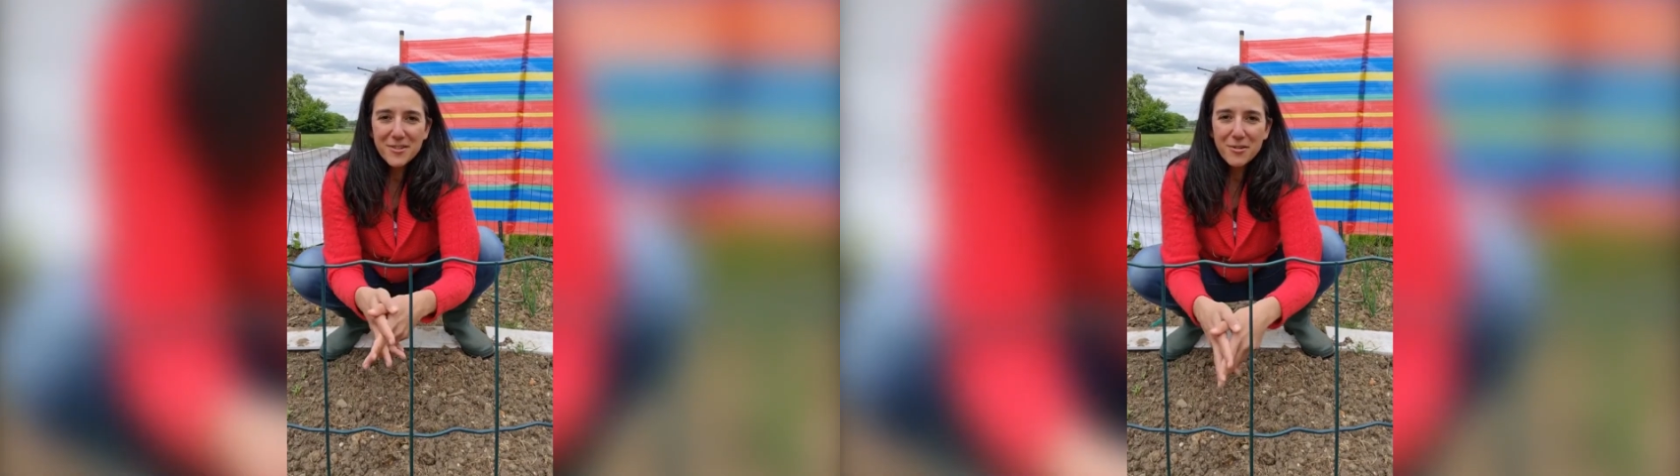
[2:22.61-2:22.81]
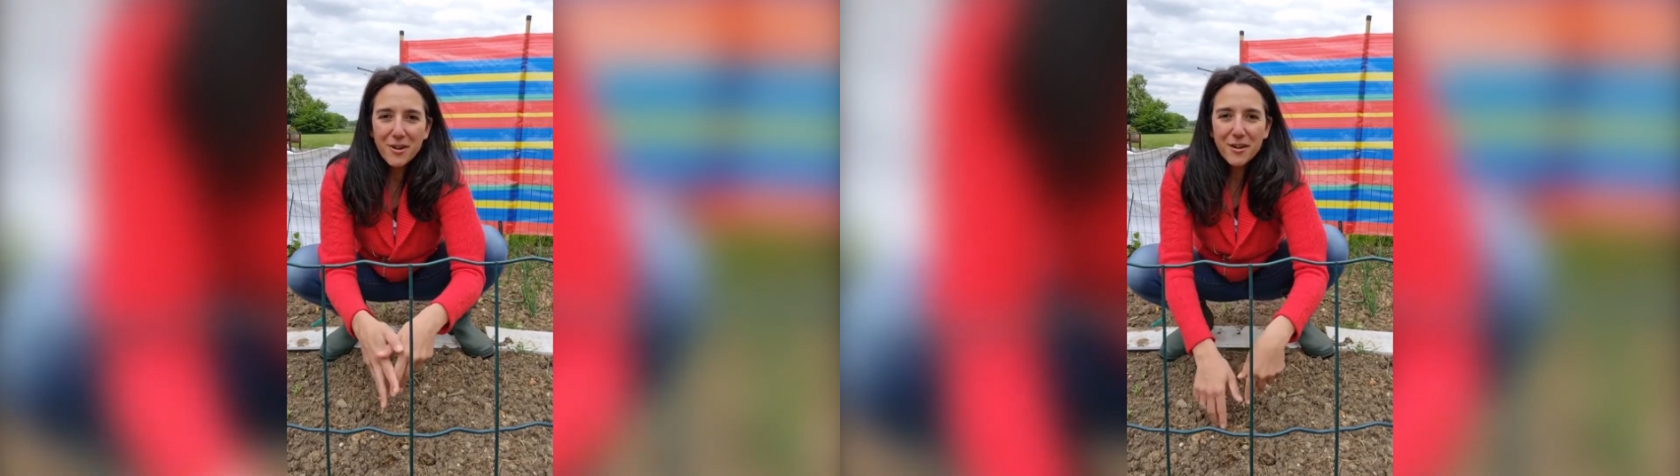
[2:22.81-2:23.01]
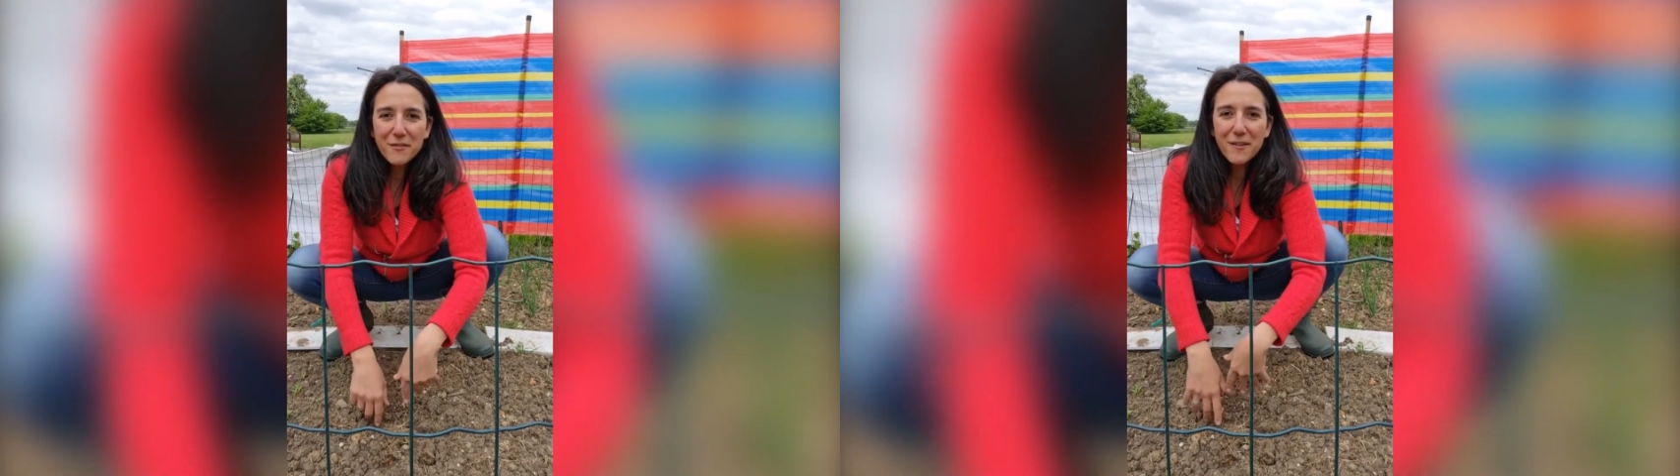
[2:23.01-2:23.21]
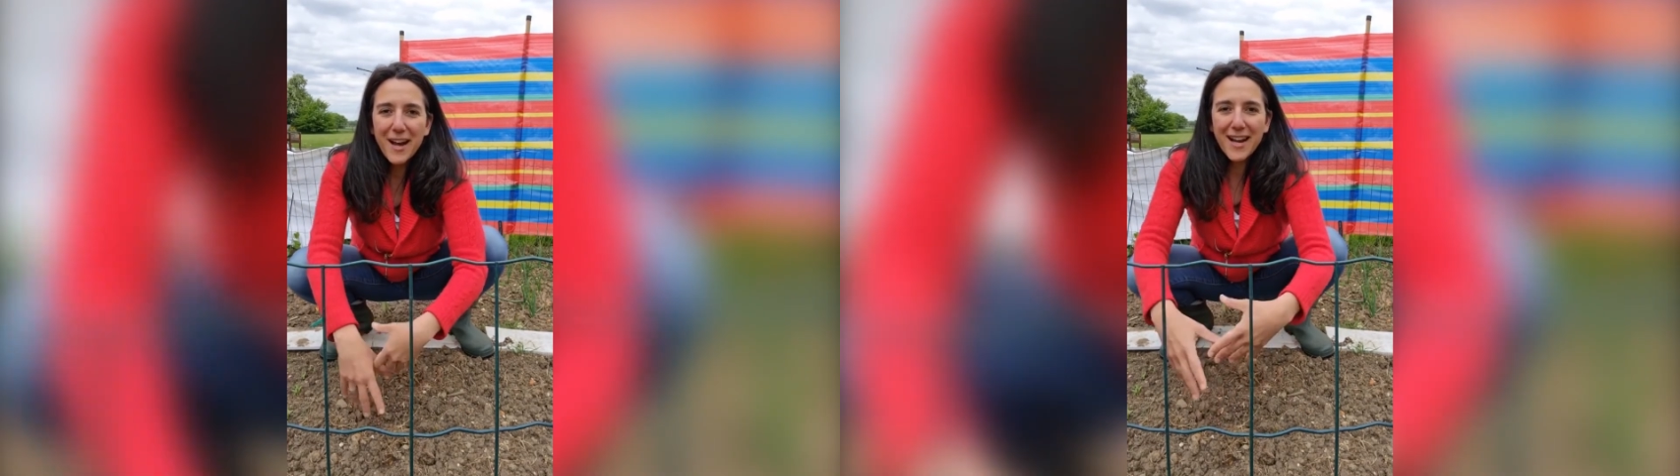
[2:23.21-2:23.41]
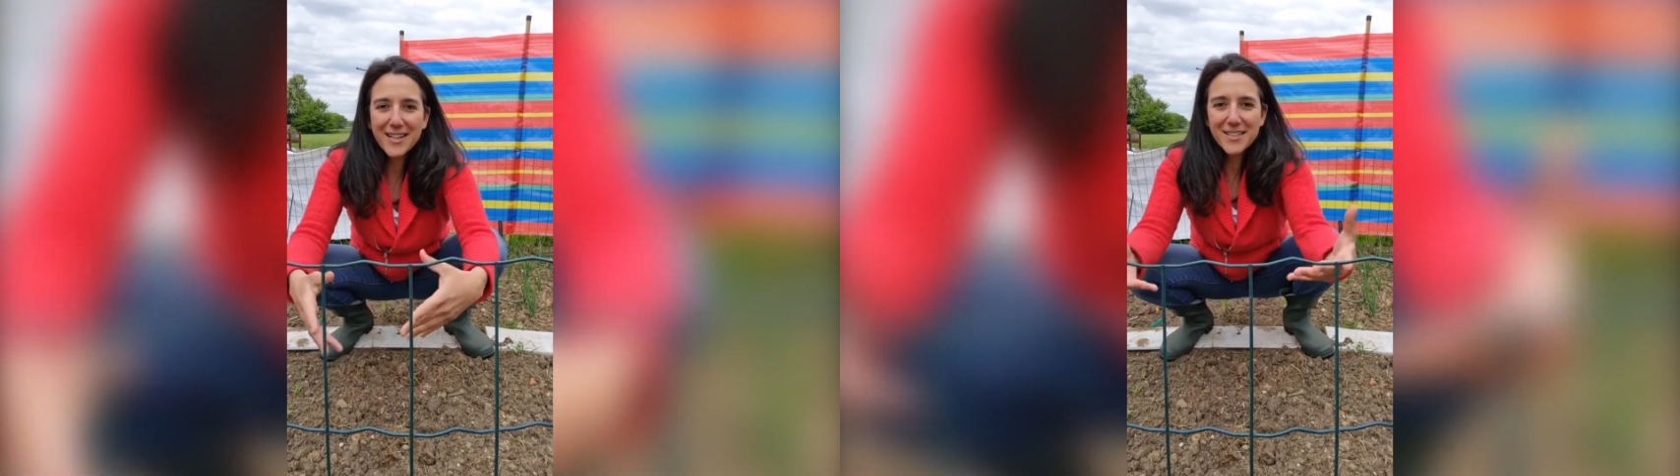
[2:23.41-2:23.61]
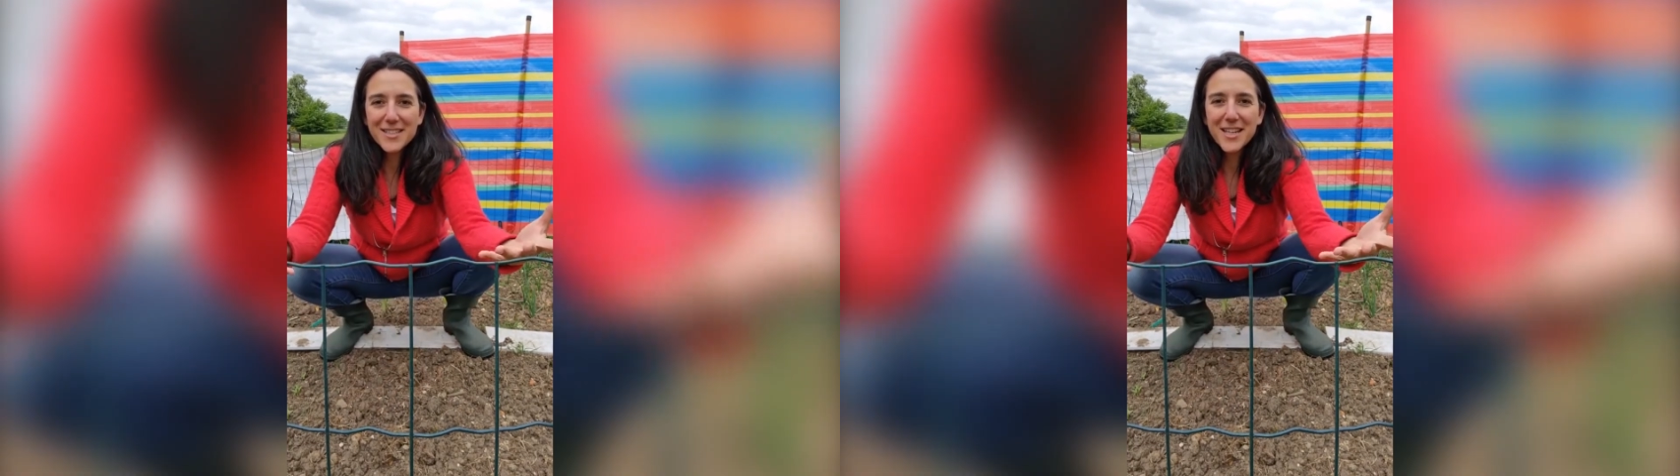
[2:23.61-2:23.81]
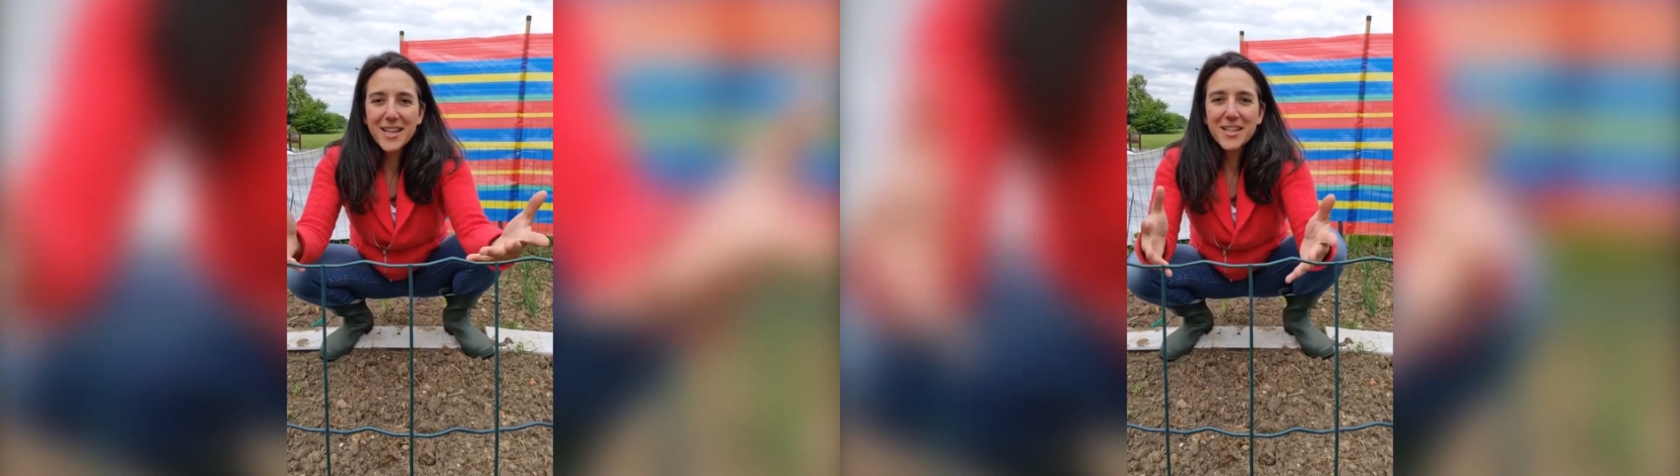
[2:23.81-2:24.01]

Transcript: your life and